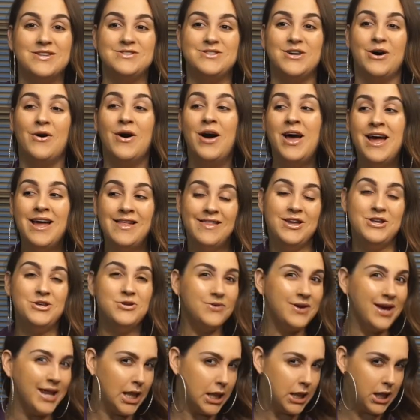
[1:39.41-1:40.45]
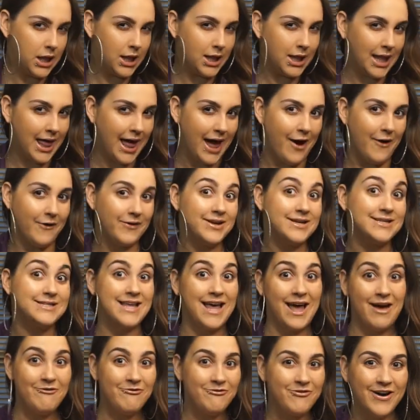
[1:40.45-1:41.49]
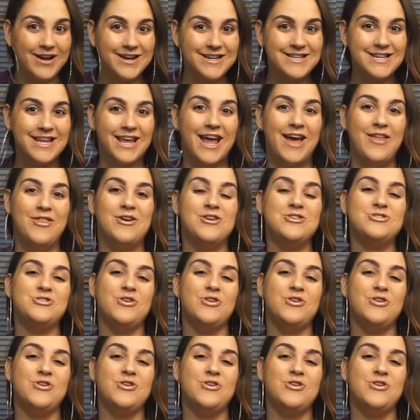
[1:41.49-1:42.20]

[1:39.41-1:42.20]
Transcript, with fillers: So they do get a little loud because they have fun together.